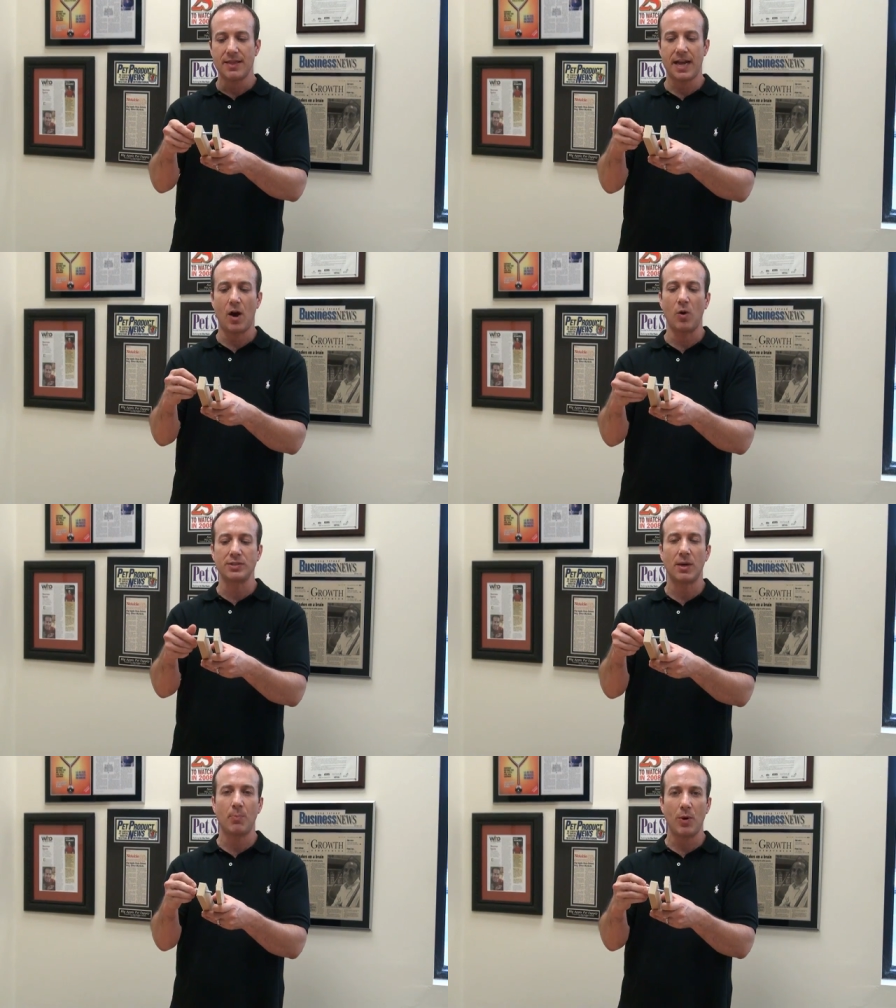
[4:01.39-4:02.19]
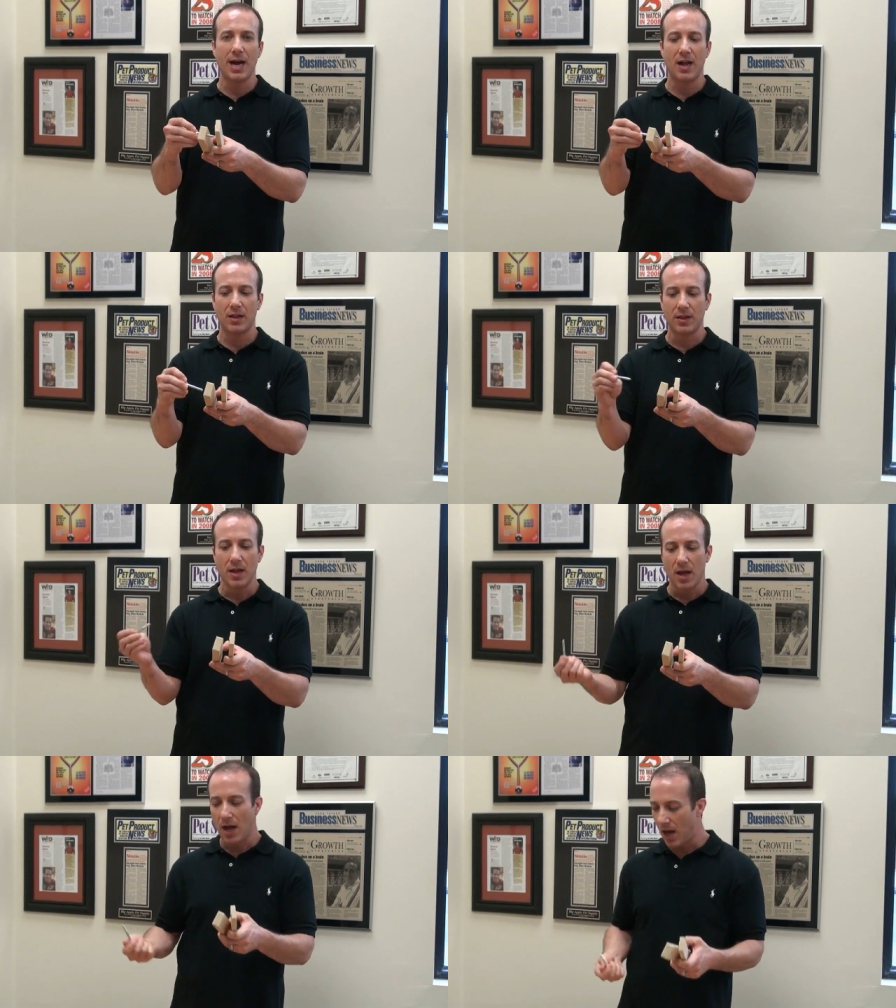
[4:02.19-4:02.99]
They hold up
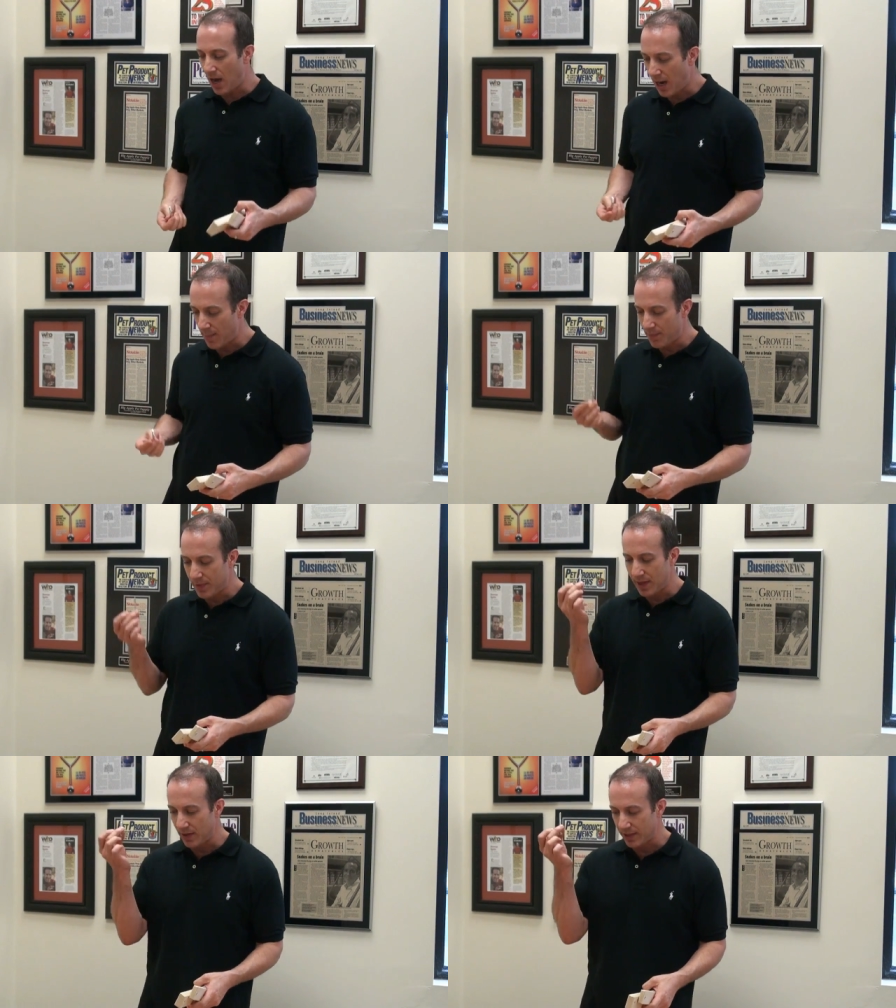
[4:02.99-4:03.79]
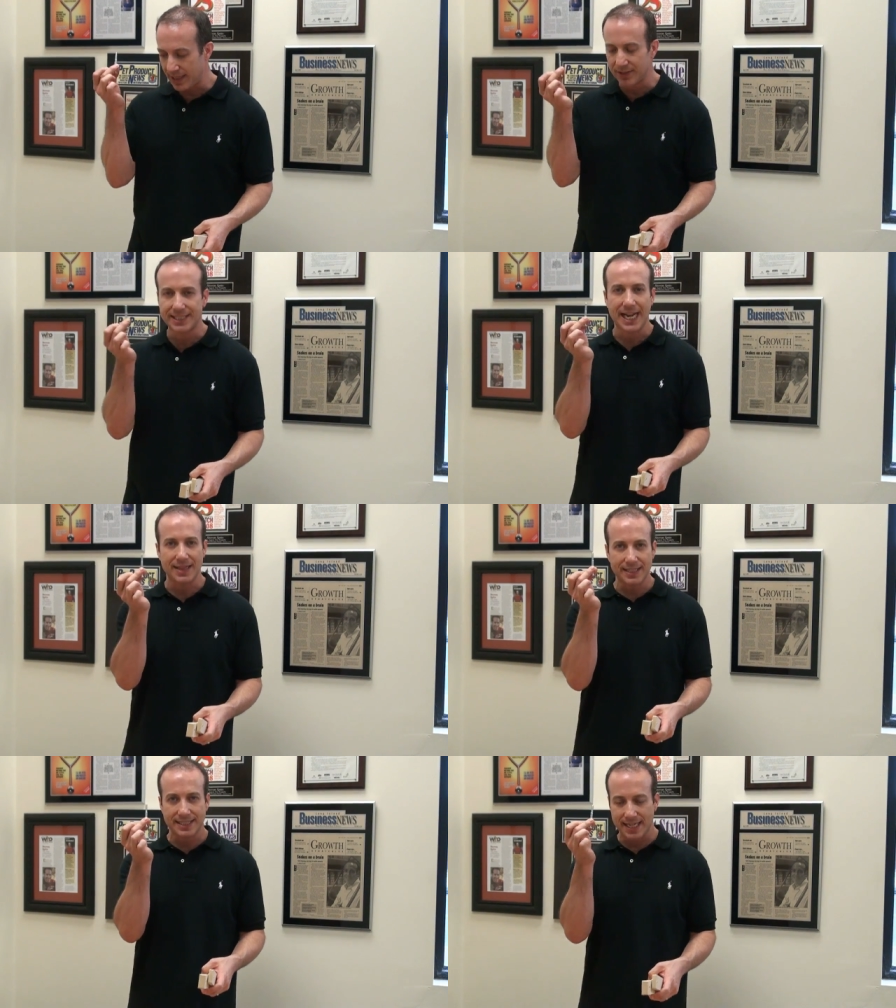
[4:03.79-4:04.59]
well. They're
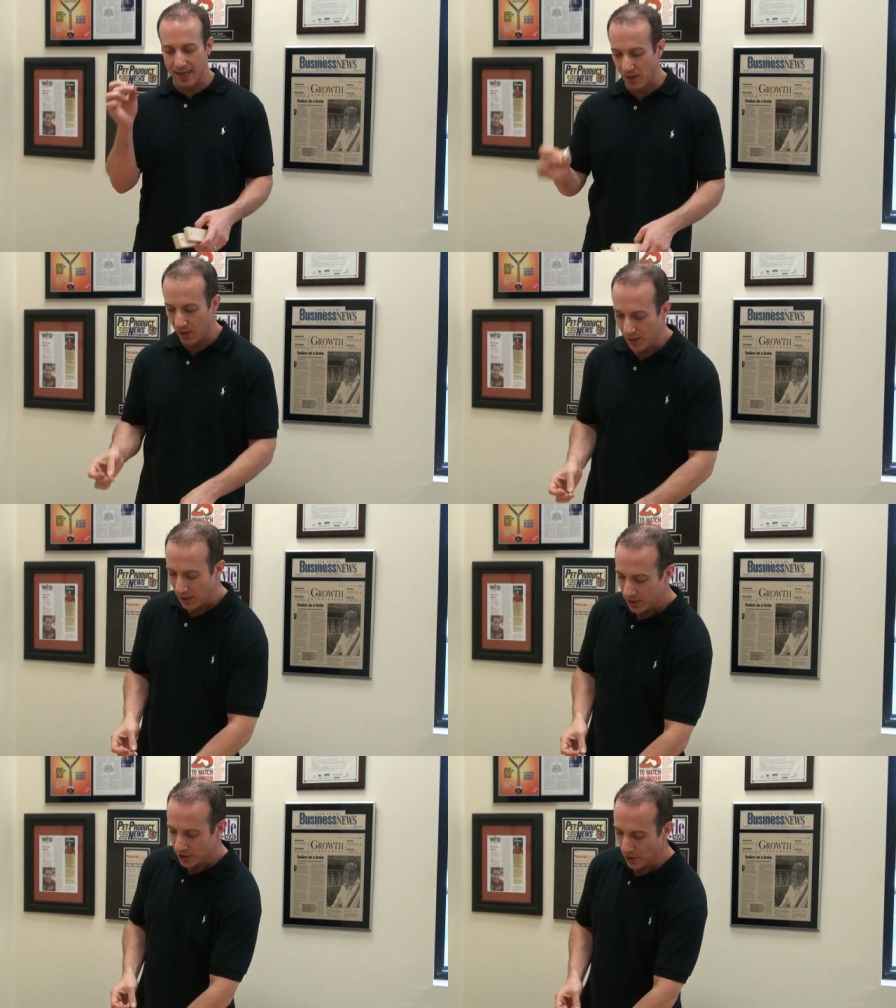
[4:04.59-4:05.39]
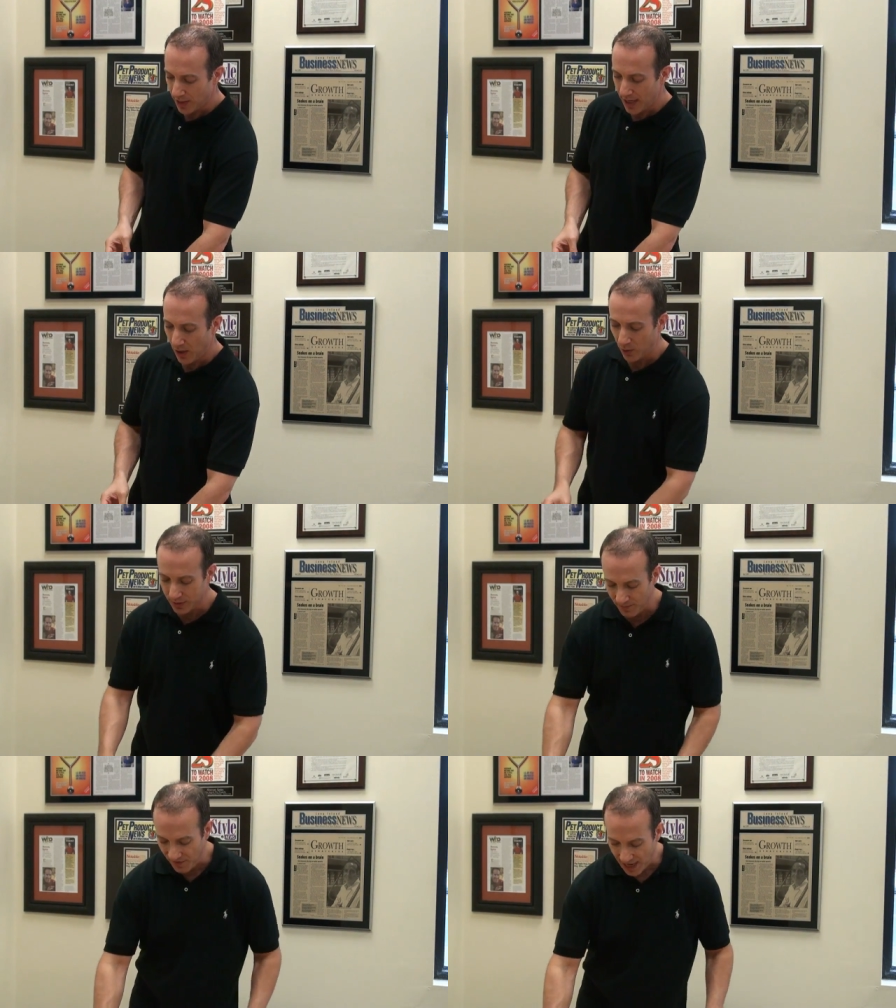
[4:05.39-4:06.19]
stainless steel, so they
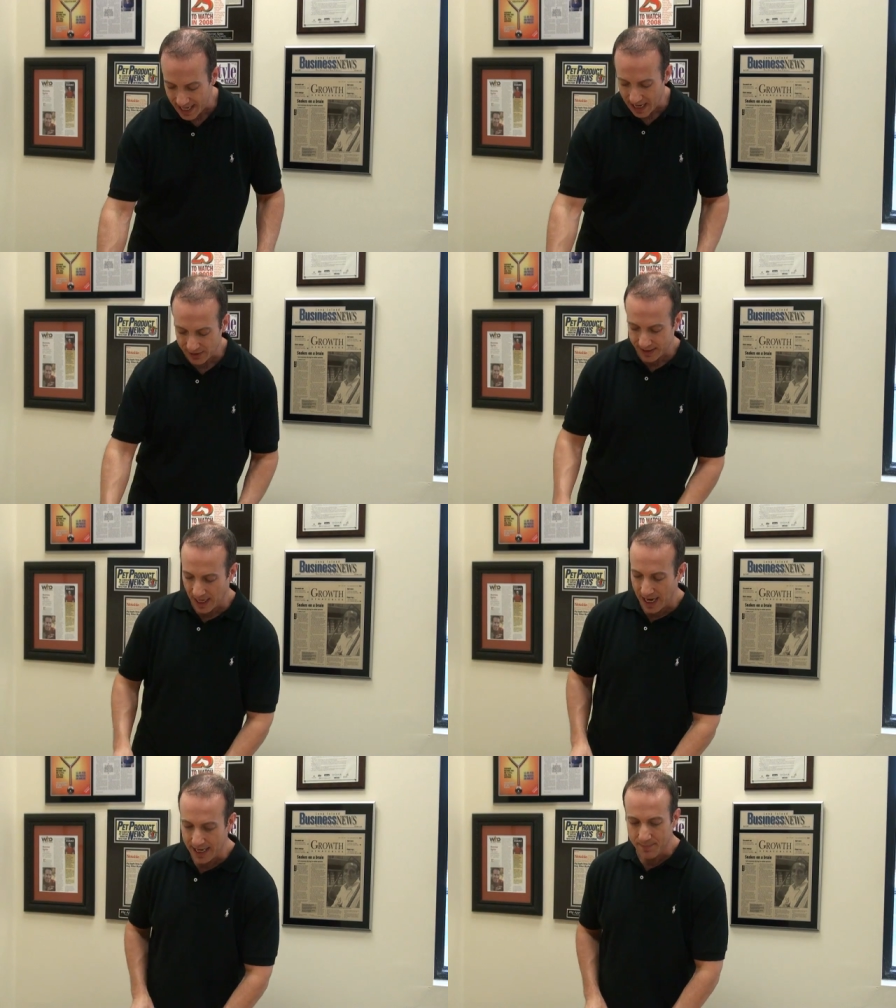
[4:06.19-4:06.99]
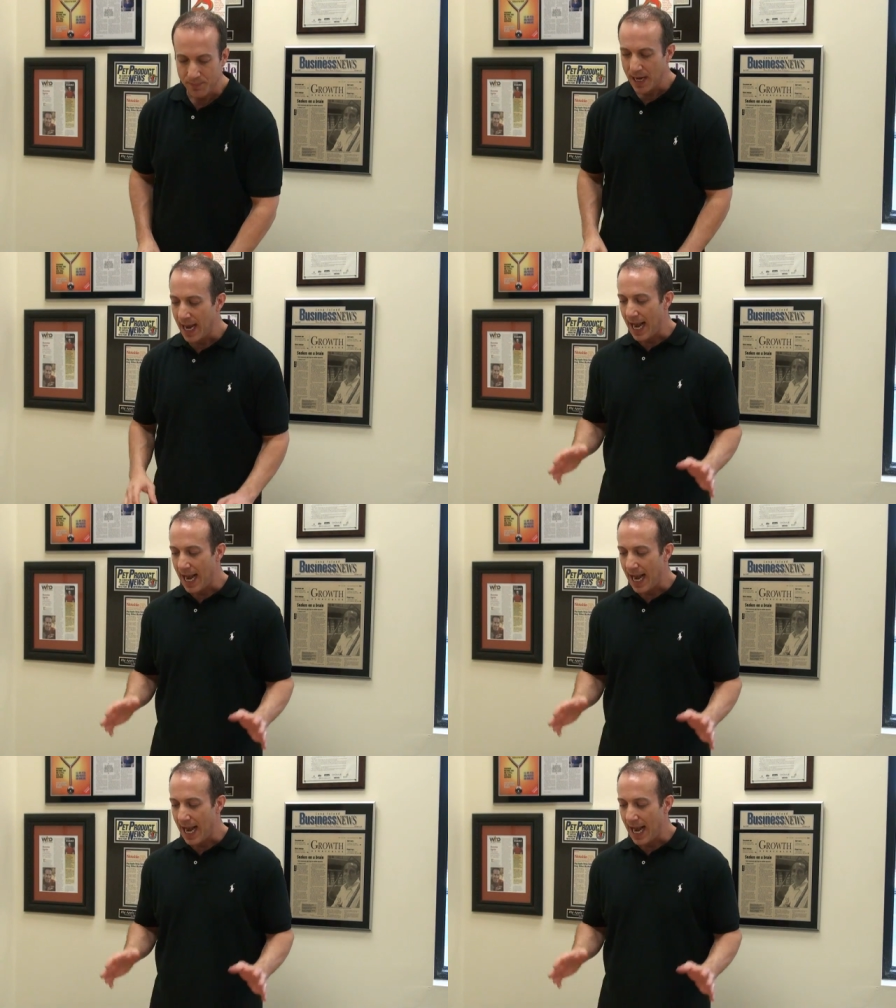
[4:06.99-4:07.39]
hold up fine outside.